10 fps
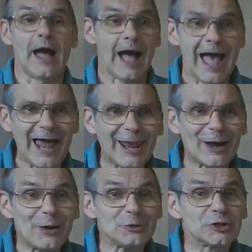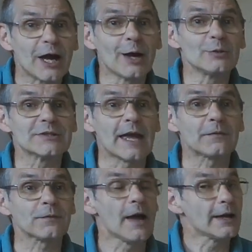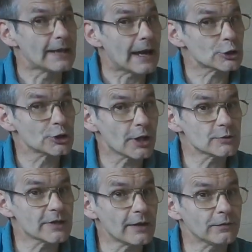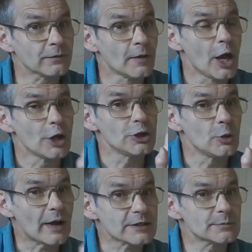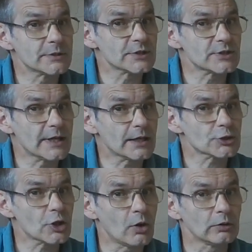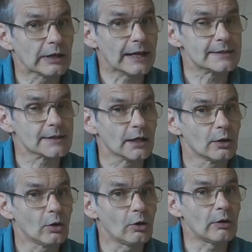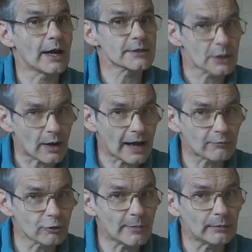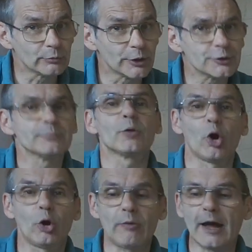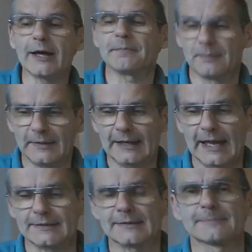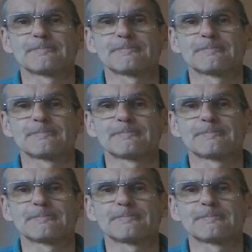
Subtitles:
Hello, Joseph! Now, Joseph, you asked me to sing a song later. All right, so I have remembered. All right, yes.